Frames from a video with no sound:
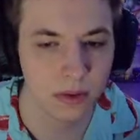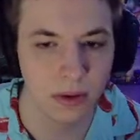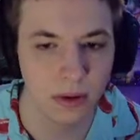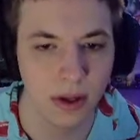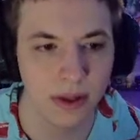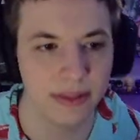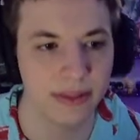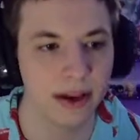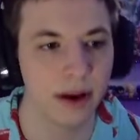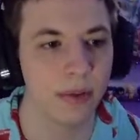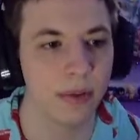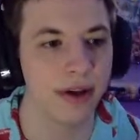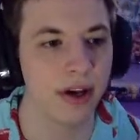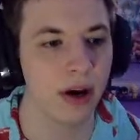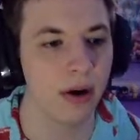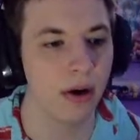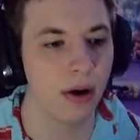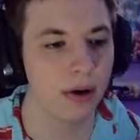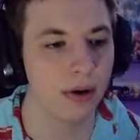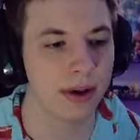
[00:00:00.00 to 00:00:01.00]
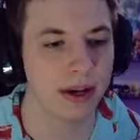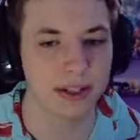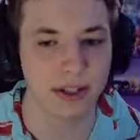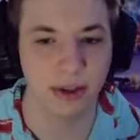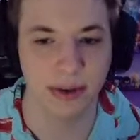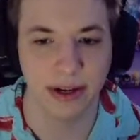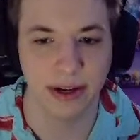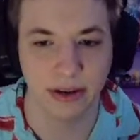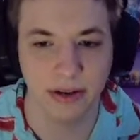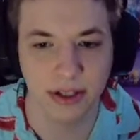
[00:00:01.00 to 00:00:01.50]
There we go. Okay,
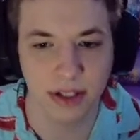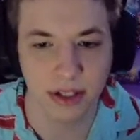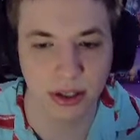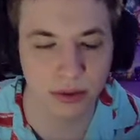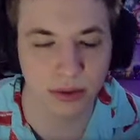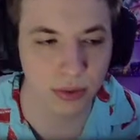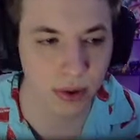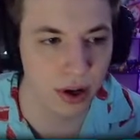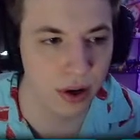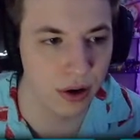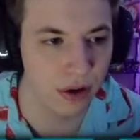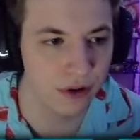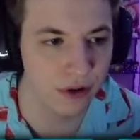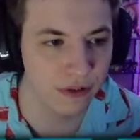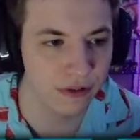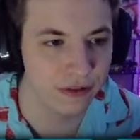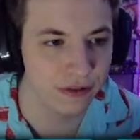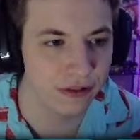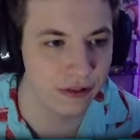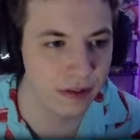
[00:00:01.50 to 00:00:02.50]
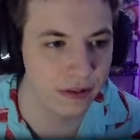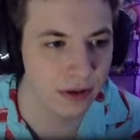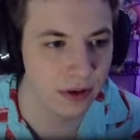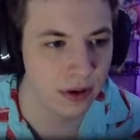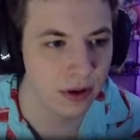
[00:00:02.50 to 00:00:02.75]
so here's the grove.